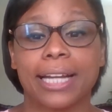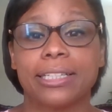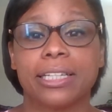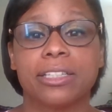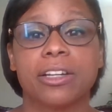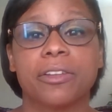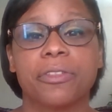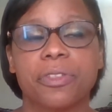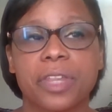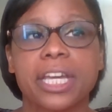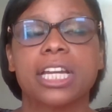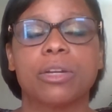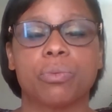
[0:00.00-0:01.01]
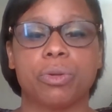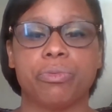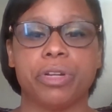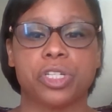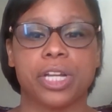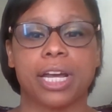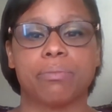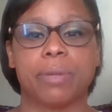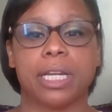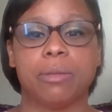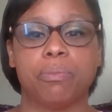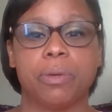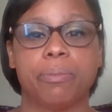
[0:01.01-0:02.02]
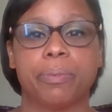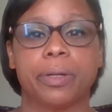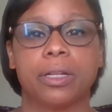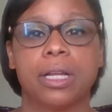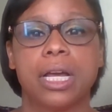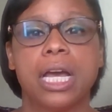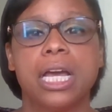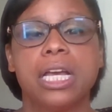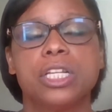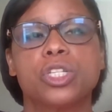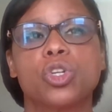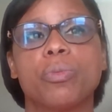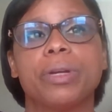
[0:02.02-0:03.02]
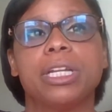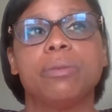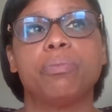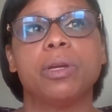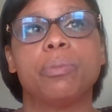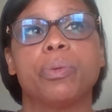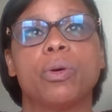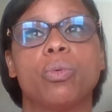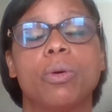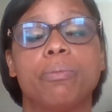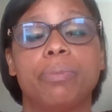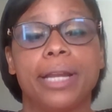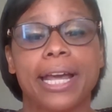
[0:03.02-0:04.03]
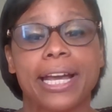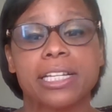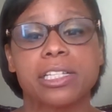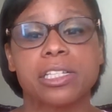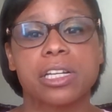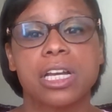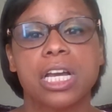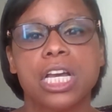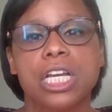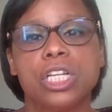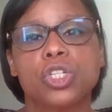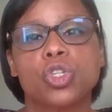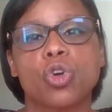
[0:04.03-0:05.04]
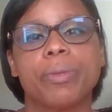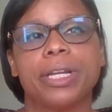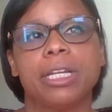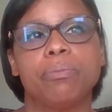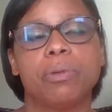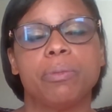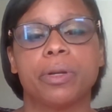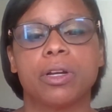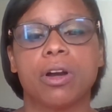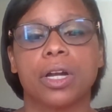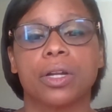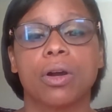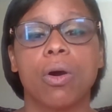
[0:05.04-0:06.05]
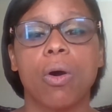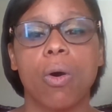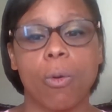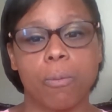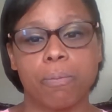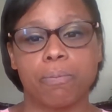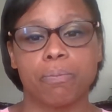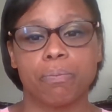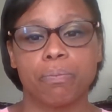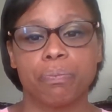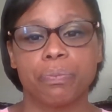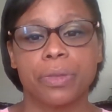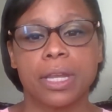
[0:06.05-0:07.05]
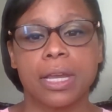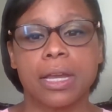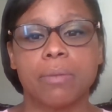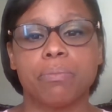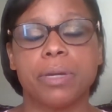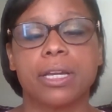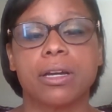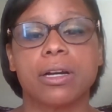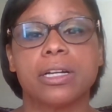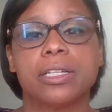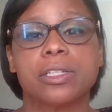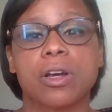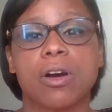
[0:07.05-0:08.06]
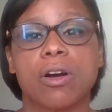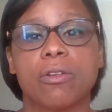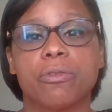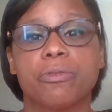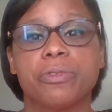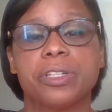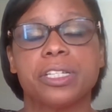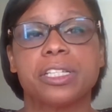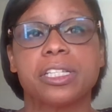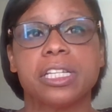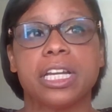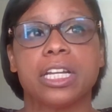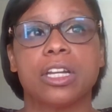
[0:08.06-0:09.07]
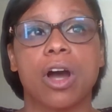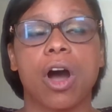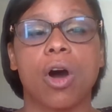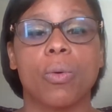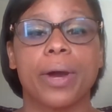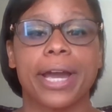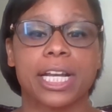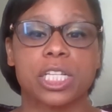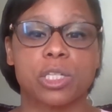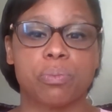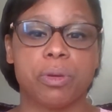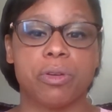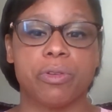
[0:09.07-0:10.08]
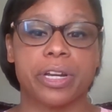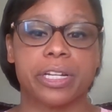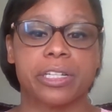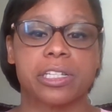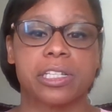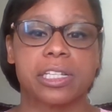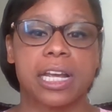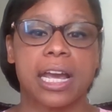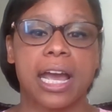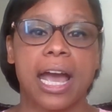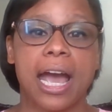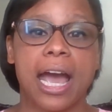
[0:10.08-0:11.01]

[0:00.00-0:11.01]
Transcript: I did not think it would reach that many people. So many people were blessed. So many people got hope because of seeing our experience.